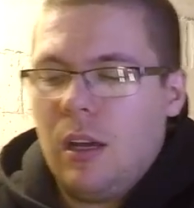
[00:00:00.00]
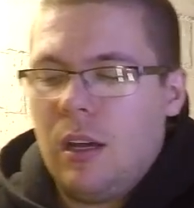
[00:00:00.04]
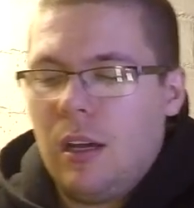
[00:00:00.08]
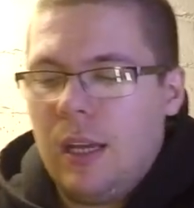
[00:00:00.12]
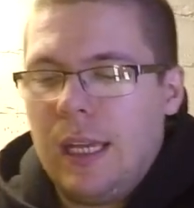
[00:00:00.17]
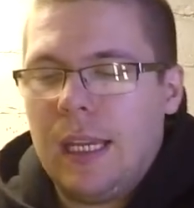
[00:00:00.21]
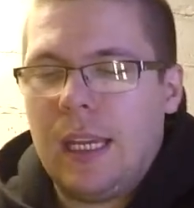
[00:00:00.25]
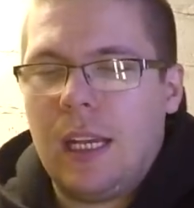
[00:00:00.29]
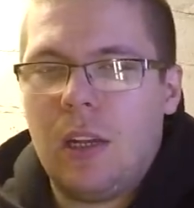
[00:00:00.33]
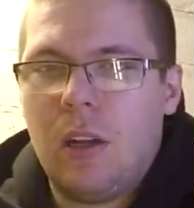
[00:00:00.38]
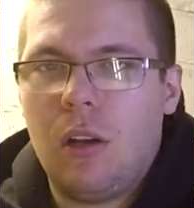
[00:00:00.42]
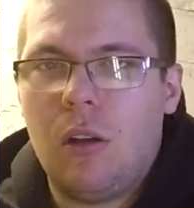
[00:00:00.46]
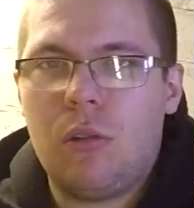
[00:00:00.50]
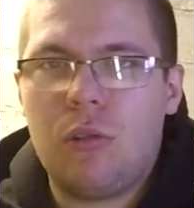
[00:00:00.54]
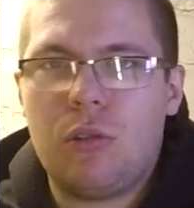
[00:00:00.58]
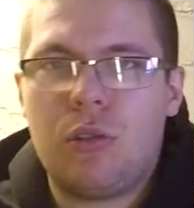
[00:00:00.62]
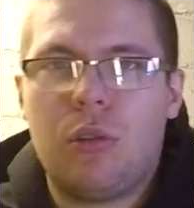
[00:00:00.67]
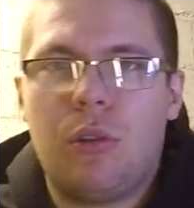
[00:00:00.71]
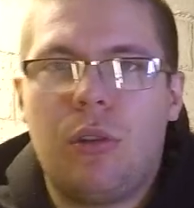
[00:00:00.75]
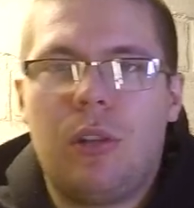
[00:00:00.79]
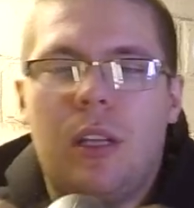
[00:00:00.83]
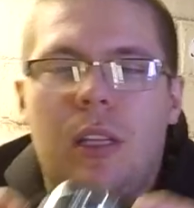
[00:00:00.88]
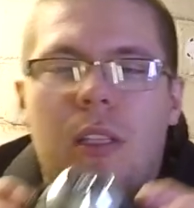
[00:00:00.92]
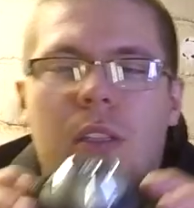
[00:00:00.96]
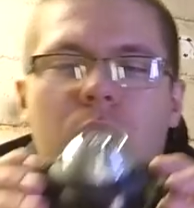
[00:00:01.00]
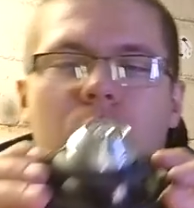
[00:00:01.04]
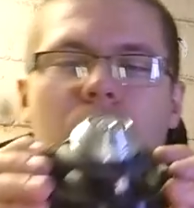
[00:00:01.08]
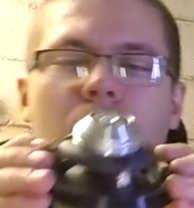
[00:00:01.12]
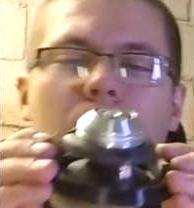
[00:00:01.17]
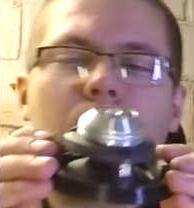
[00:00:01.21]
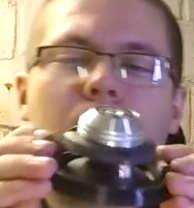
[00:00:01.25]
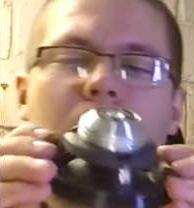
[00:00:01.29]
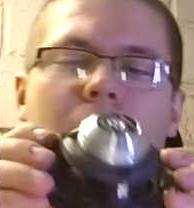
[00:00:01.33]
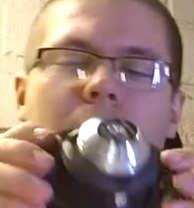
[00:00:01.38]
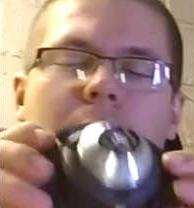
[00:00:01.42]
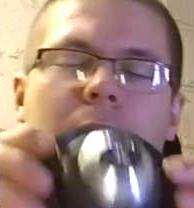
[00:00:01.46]
enclosure that you
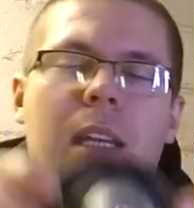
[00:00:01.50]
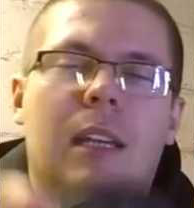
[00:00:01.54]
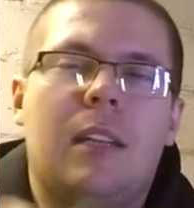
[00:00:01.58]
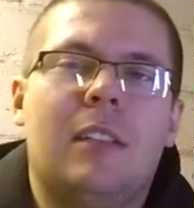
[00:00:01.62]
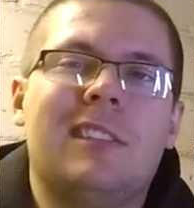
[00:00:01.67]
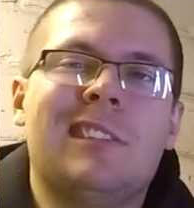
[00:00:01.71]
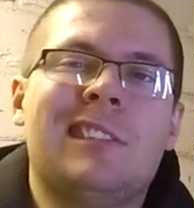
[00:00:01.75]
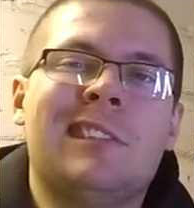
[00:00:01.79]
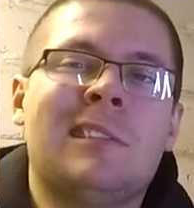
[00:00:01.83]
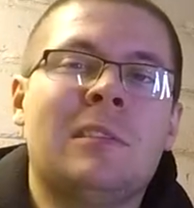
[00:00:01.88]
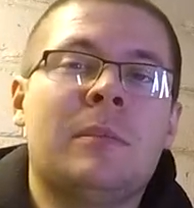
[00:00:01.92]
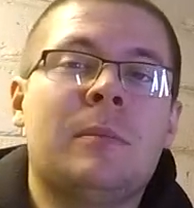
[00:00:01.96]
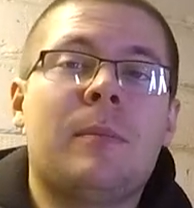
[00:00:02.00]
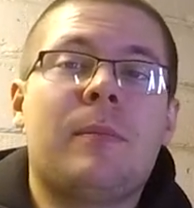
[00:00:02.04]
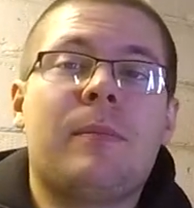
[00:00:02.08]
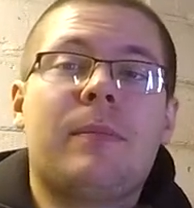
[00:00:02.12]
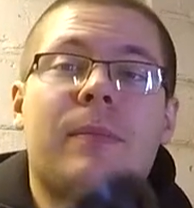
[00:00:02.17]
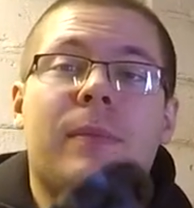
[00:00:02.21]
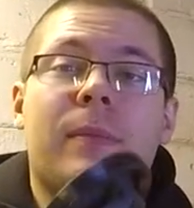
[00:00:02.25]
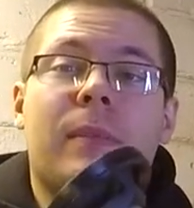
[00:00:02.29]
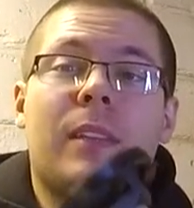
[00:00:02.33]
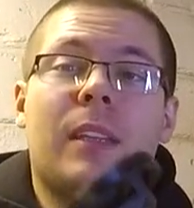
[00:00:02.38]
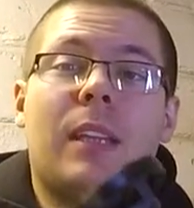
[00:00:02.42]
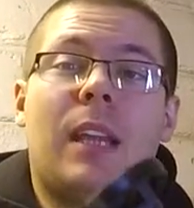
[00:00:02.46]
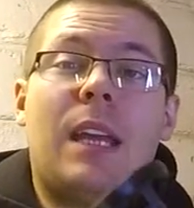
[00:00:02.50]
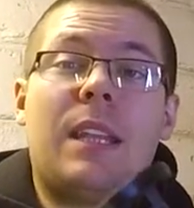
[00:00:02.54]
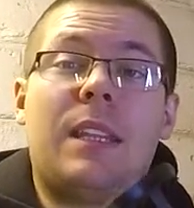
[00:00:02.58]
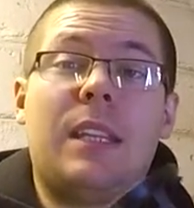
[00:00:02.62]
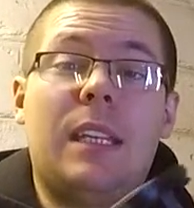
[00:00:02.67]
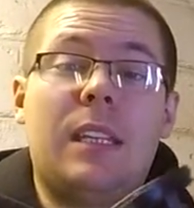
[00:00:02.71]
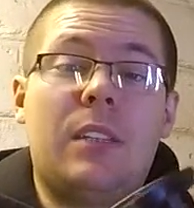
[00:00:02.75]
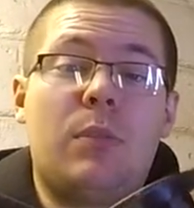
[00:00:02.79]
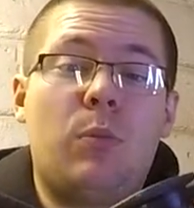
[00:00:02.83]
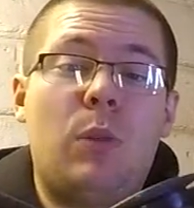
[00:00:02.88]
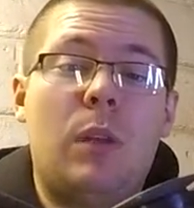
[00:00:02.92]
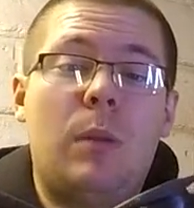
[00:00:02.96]
are making.
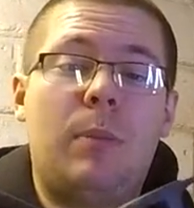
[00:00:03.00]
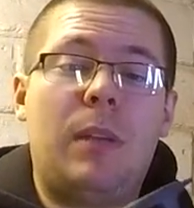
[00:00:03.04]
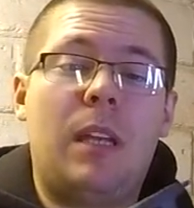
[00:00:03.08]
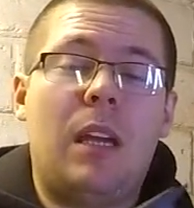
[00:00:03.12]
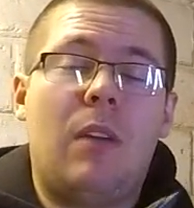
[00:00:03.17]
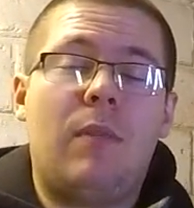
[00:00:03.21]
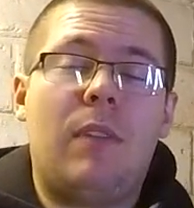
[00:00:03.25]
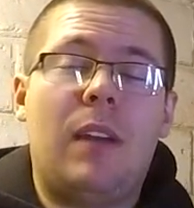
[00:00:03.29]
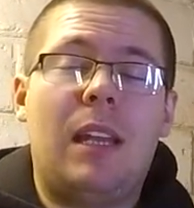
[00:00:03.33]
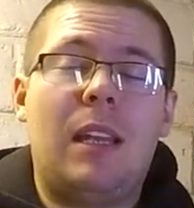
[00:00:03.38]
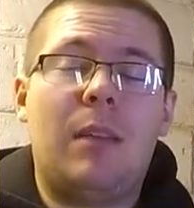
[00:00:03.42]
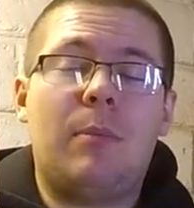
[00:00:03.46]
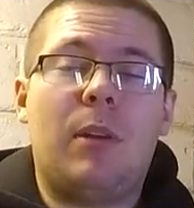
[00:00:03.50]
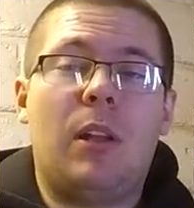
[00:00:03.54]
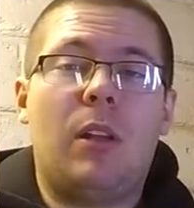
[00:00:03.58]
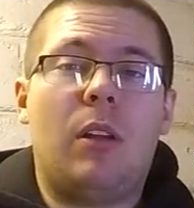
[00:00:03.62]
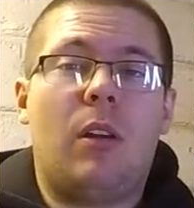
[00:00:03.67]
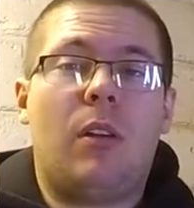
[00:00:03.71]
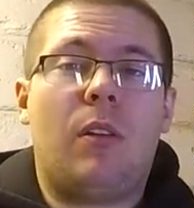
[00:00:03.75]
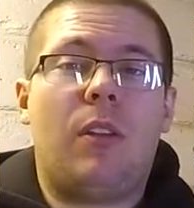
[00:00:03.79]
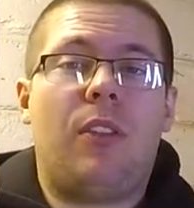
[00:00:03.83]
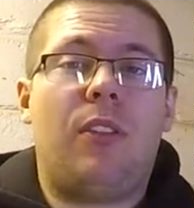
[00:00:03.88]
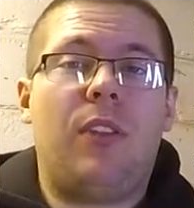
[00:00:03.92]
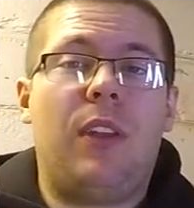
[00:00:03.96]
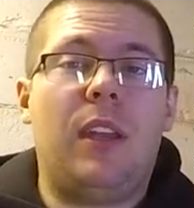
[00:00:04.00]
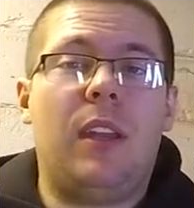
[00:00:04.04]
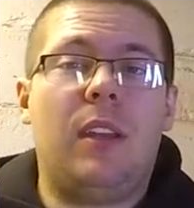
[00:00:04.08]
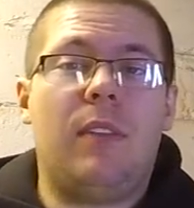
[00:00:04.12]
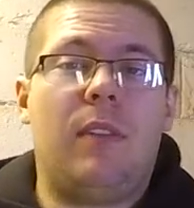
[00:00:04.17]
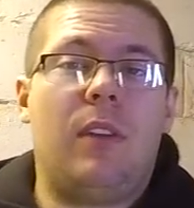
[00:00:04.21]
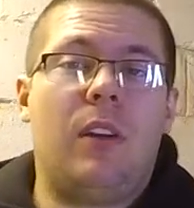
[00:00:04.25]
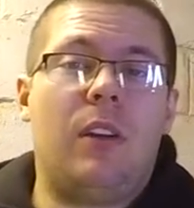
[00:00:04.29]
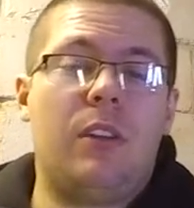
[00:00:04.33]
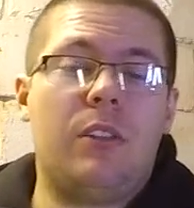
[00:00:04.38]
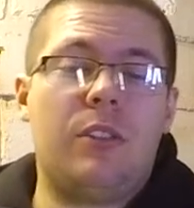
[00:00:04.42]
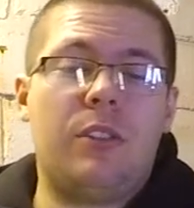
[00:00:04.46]
These will be available on
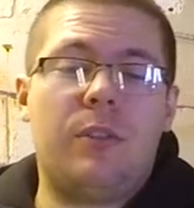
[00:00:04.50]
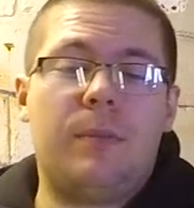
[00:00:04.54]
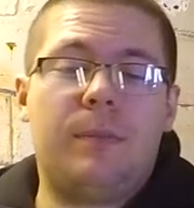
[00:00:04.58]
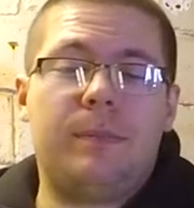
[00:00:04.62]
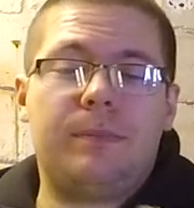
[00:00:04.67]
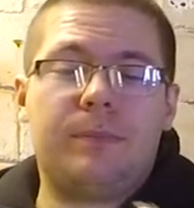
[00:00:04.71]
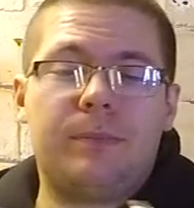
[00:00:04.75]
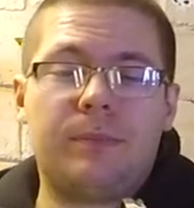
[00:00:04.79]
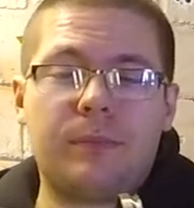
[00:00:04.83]
Thingiverse